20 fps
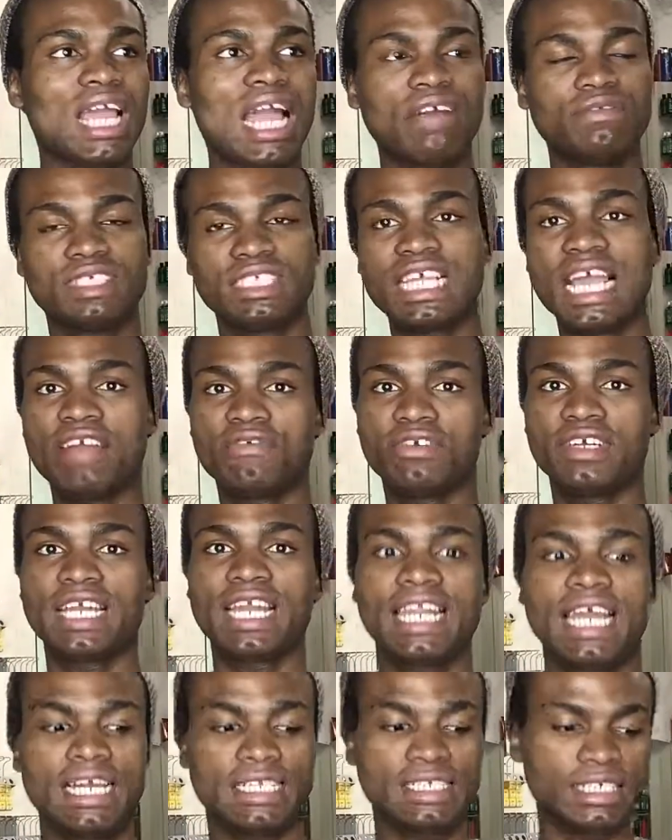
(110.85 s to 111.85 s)
we have this
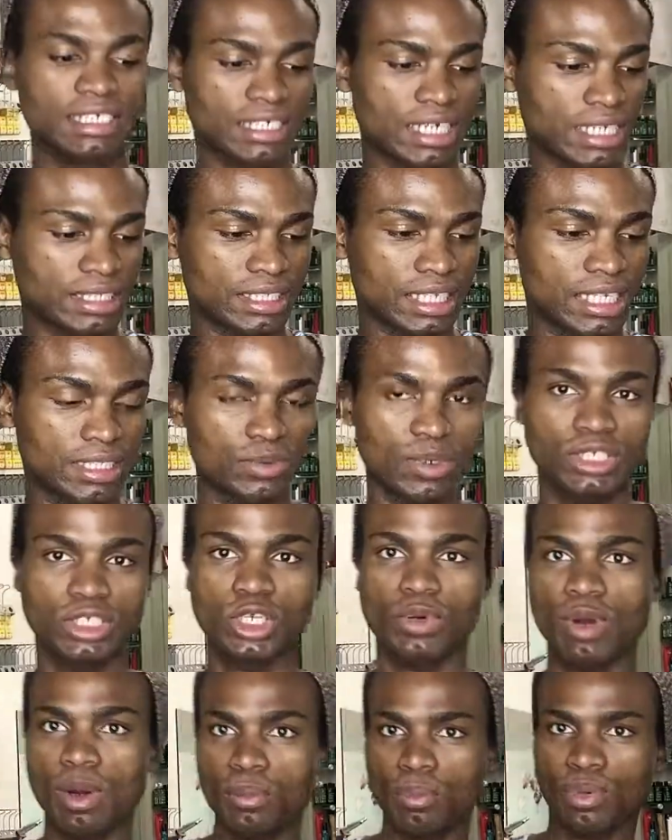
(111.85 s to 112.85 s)
African adage that says when
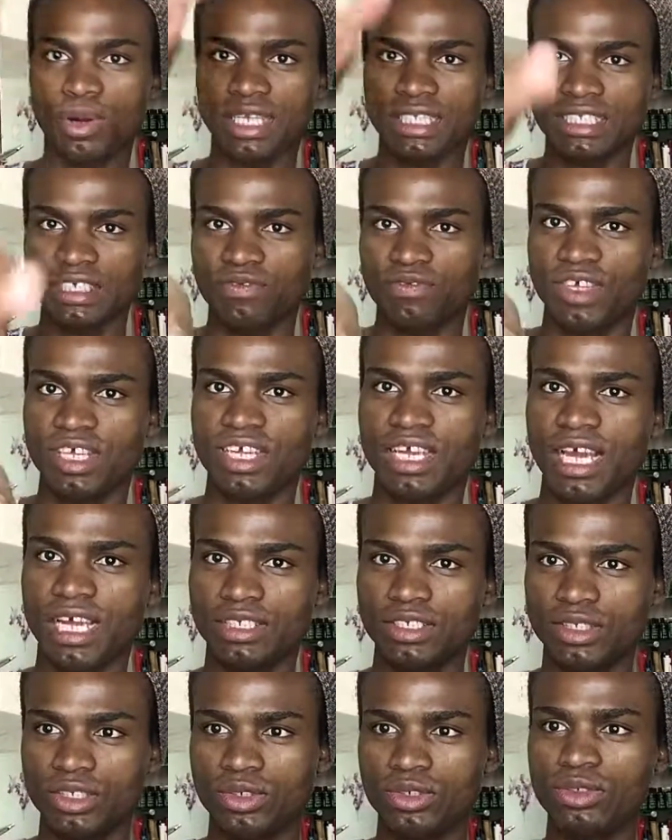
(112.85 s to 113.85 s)
someone points a finger
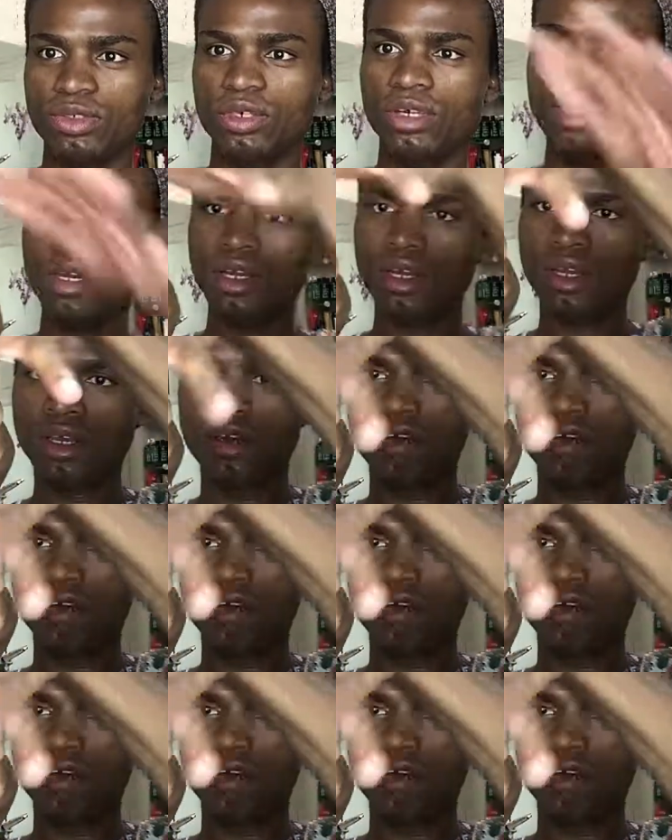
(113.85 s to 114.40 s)
at you,